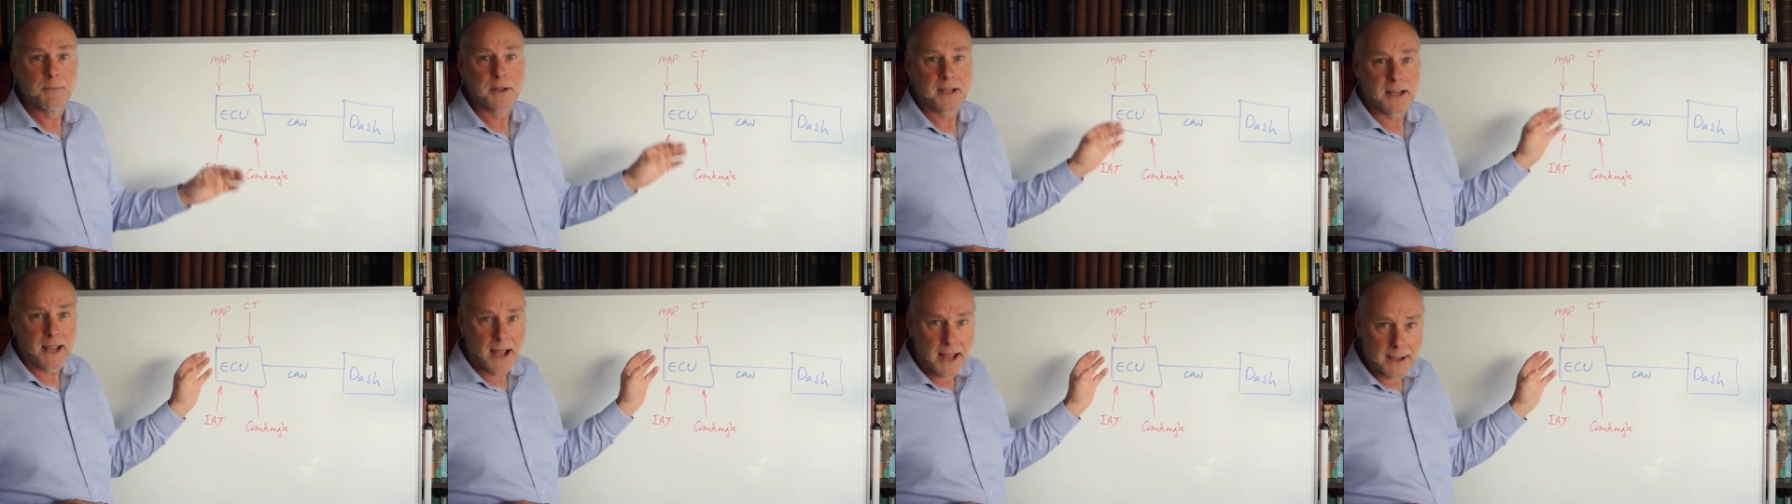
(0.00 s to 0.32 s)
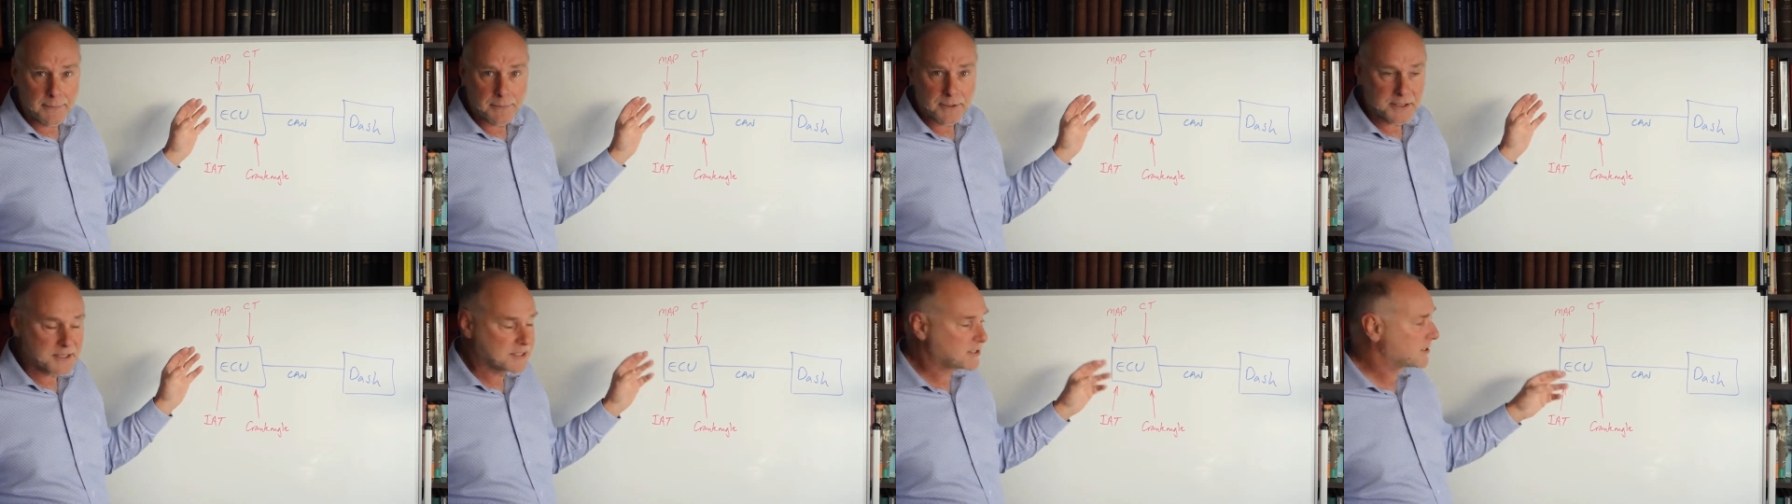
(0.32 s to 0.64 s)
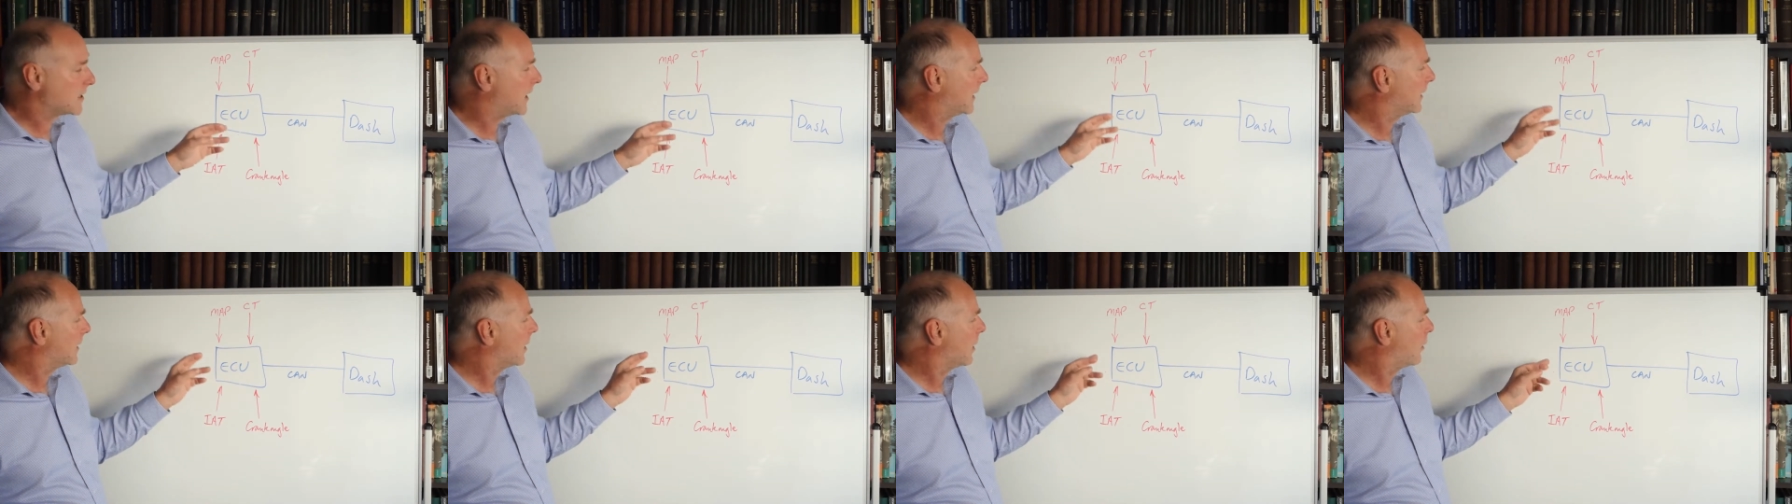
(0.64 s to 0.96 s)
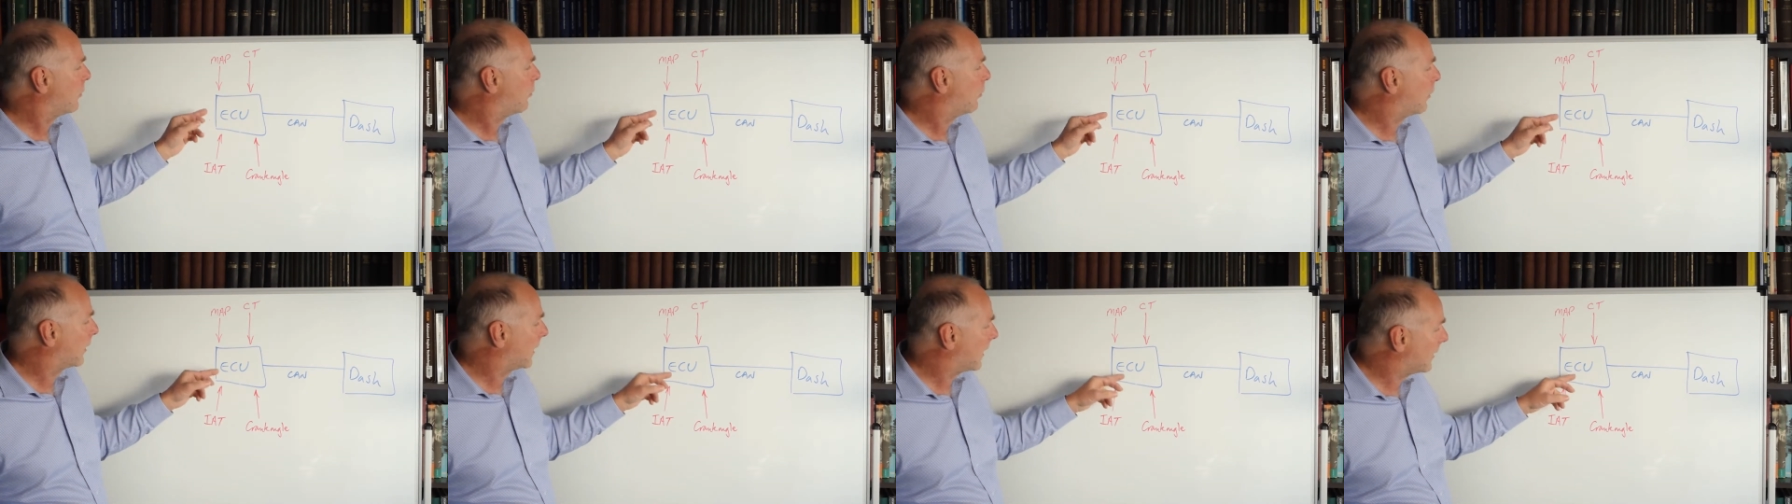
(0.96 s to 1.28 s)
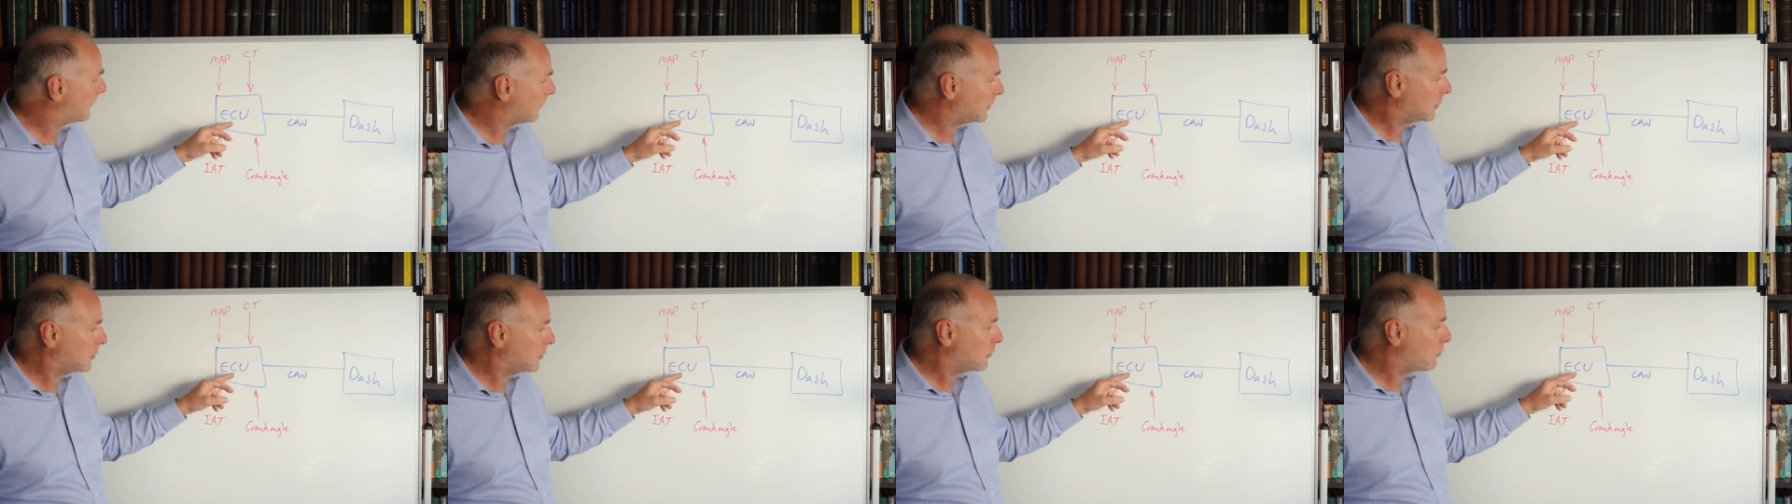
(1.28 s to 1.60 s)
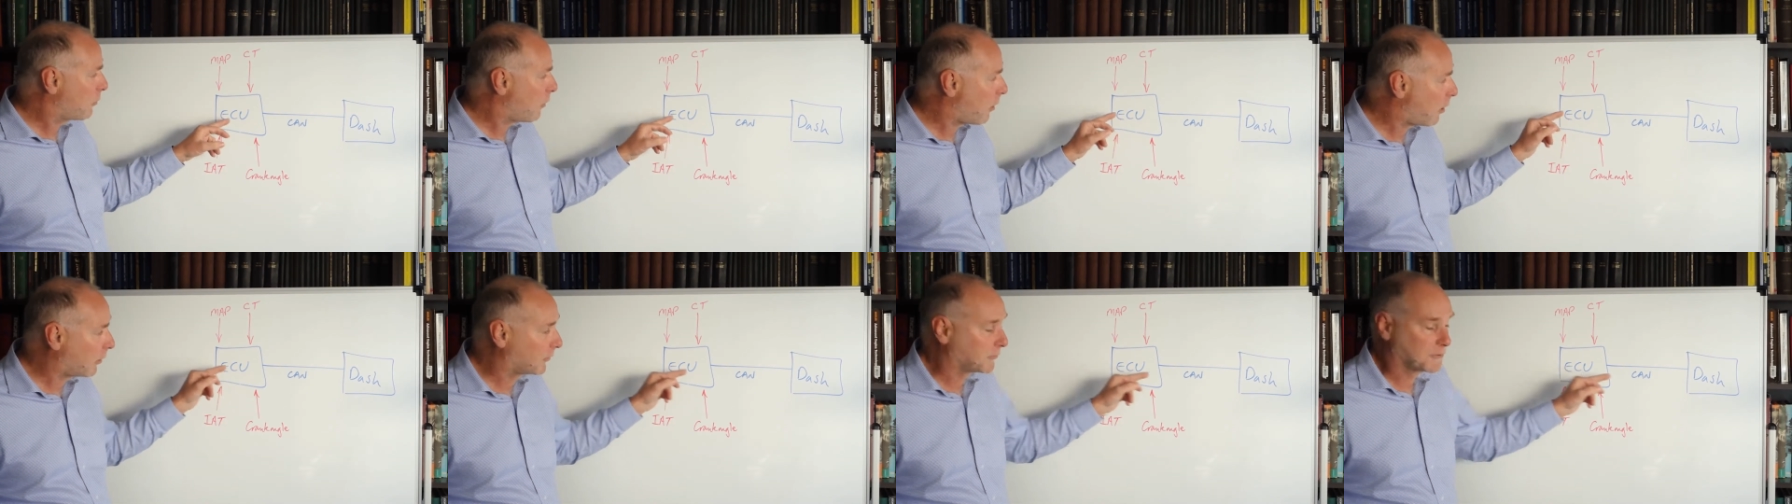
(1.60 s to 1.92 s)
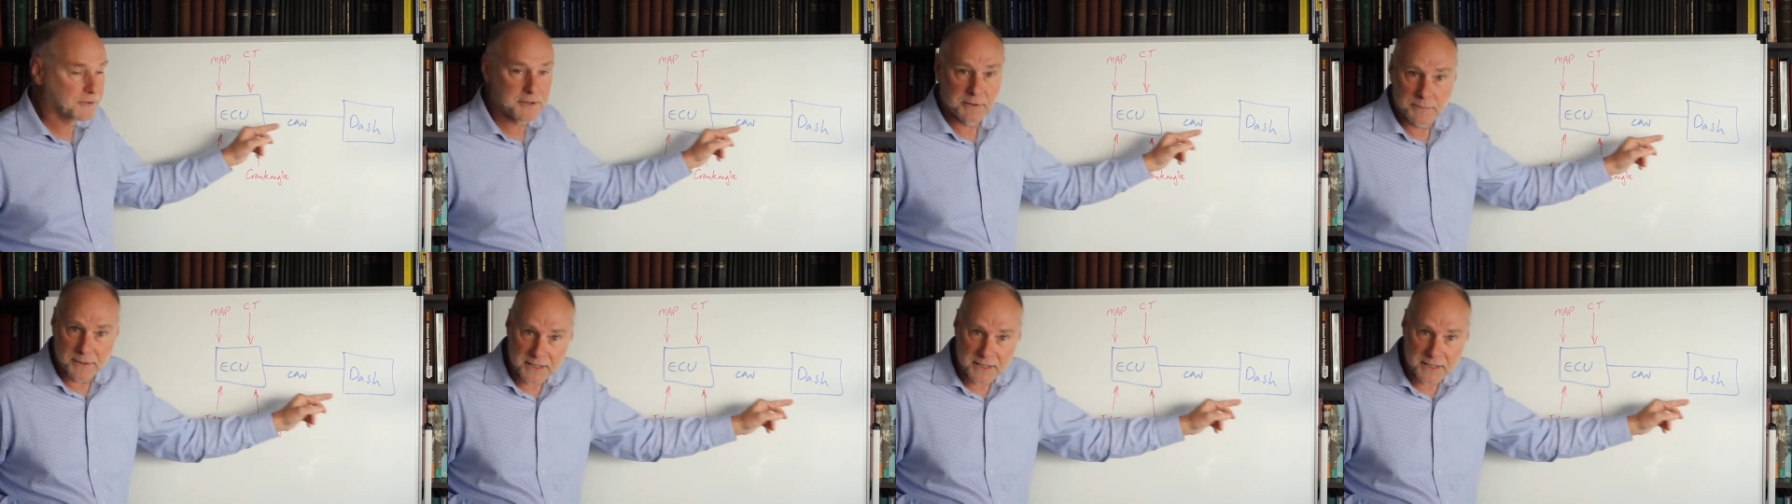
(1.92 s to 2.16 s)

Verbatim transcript: being able to set whatever you want to